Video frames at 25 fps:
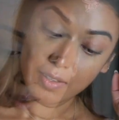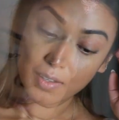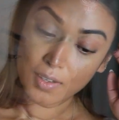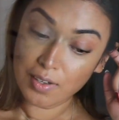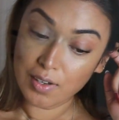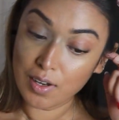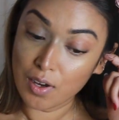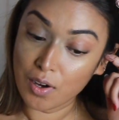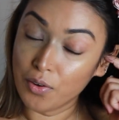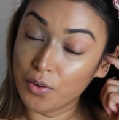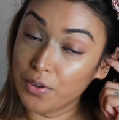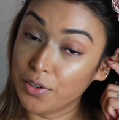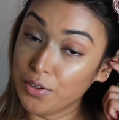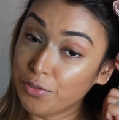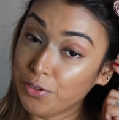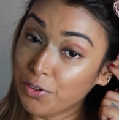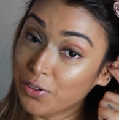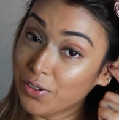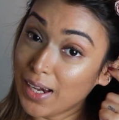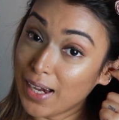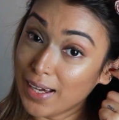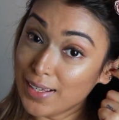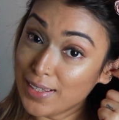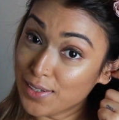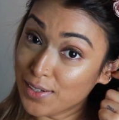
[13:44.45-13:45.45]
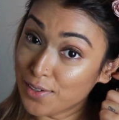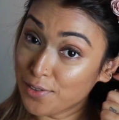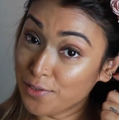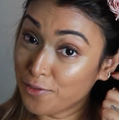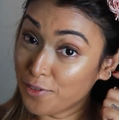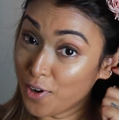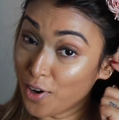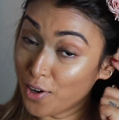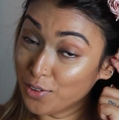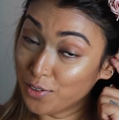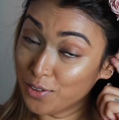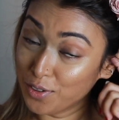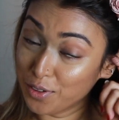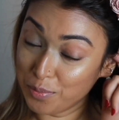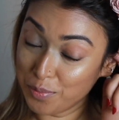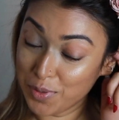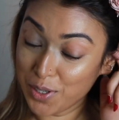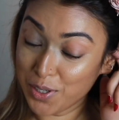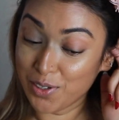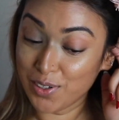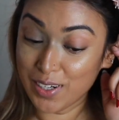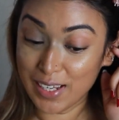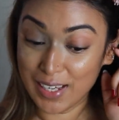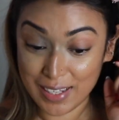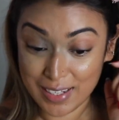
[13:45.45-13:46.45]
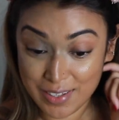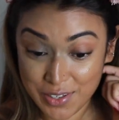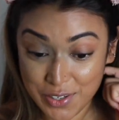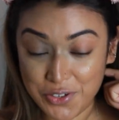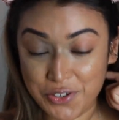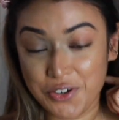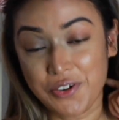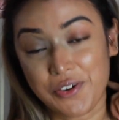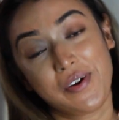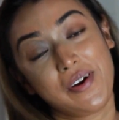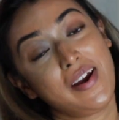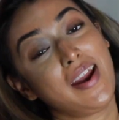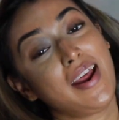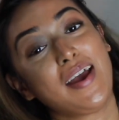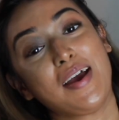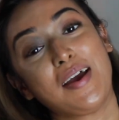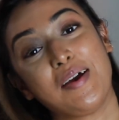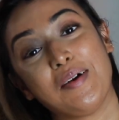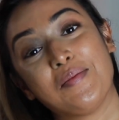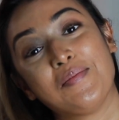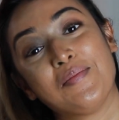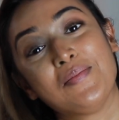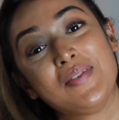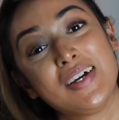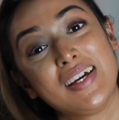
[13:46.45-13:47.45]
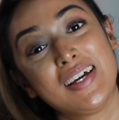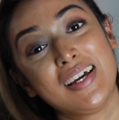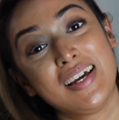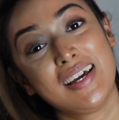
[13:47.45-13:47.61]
Now, if you guys are following me on Instagram,